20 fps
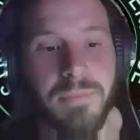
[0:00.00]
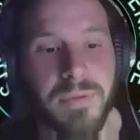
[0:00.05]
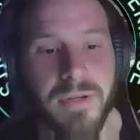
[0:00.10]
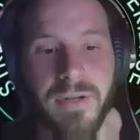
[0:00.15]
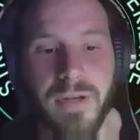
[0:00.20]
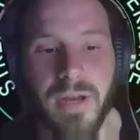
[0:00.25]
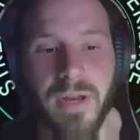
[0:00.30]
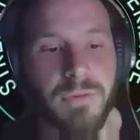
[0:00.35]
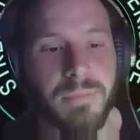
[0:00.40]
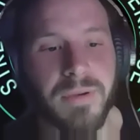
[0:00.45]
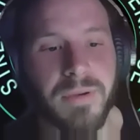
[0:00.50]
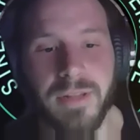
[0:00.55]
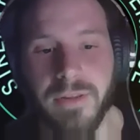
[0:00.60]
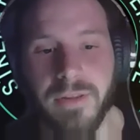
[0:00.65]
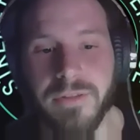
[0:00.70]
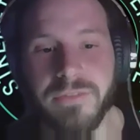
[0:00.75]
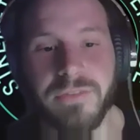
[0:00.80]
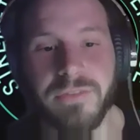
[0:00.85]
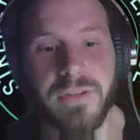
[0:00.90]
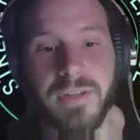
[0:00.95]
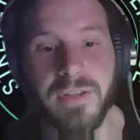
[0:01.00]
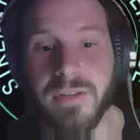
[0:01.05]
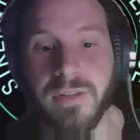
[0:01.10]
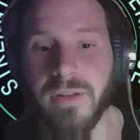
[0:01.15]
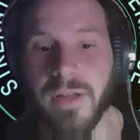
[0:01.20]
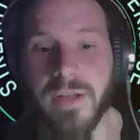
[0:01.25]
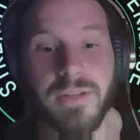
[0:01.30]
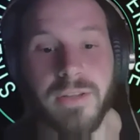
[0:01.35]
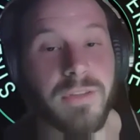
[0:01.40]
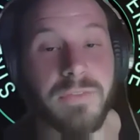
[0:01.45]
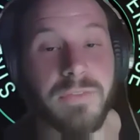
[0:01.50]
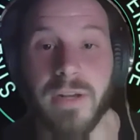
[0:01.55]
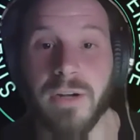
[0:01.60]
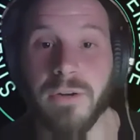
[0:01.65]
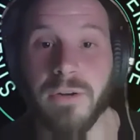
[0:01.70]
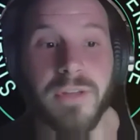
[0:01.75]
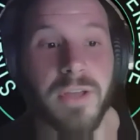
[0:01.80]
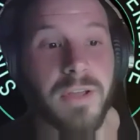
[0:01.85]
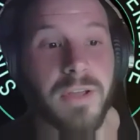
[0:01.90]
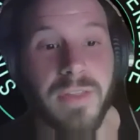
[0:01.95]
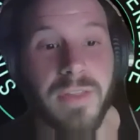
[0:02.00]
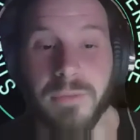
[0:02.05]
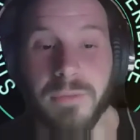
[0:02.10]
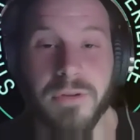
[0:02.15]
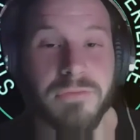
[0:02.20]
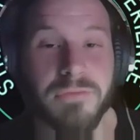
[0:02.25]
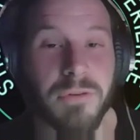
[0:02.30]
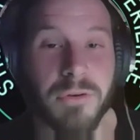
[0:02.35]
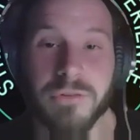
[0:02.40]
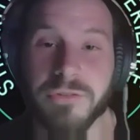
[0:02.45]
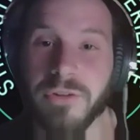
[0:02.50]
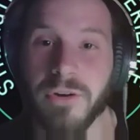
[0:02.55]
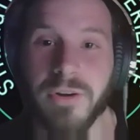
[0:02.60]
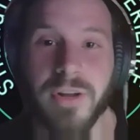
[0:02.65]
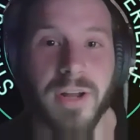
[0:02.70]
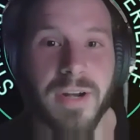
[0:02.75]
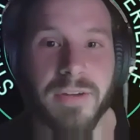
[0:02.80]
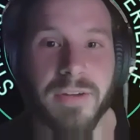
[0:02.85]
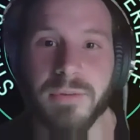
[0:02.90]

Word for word: And everybody listening, like I said, they don't tell you that when you first start out.